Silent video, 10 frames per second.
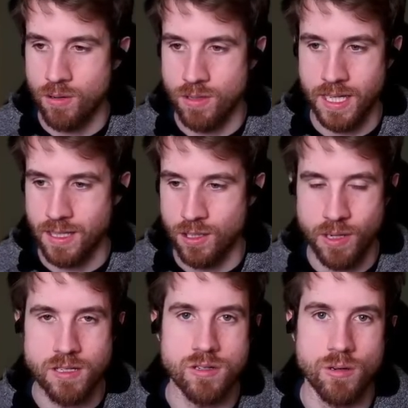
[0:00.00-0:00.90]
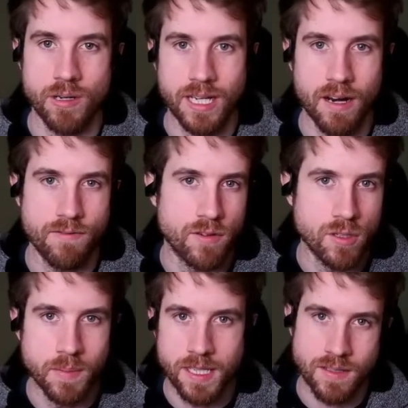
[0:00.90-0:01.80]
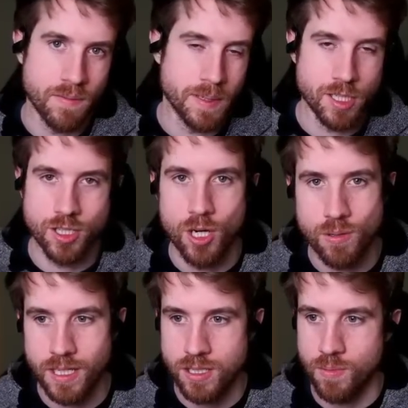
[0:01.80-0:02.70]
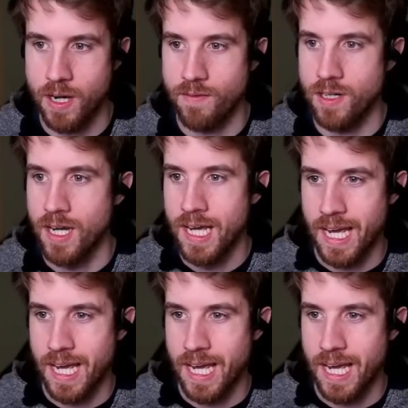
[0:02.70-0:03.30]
or like locations are already kind of full because of a bunch of tokens or whatever,